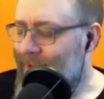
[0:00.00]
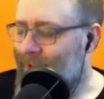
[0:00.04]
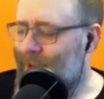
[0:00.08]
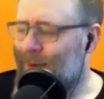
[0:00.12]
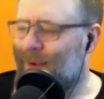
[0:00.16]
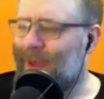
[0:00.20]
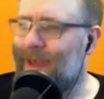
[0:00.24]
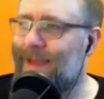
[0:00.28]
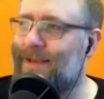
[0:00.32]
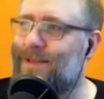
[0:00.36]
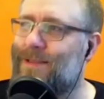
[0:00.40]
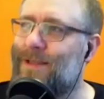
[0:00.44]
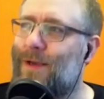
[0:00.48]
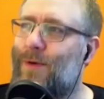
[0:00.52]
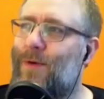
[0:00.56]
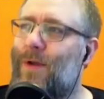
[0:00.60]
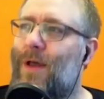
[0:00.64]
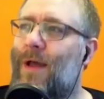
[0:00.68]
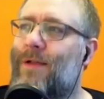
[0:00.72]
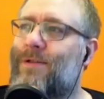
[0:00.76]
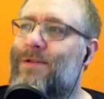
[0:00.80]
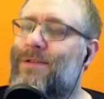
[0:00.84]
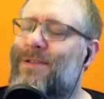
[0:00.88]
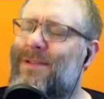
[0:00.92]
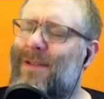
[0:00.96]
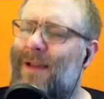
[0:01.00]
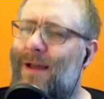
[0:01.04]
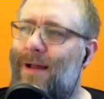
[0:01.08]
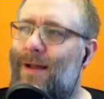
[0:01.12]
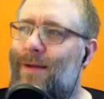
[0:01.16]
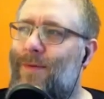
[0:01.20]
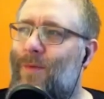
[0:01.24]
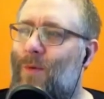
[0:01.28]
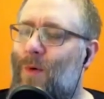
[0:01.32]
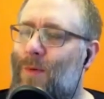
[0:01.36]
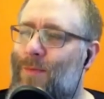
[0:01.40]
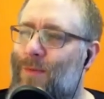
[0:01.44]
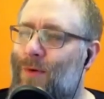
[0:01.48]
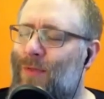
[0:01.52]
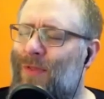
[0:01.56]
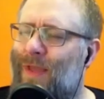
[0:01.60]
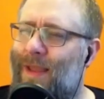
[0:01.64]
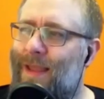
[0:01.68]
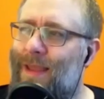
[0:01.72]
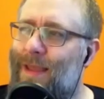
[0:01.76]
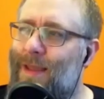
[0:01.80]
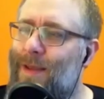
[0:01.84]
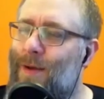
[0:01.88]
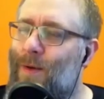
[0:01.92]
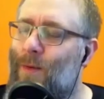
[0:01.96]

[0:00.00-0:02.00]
Okay, so just one more thing.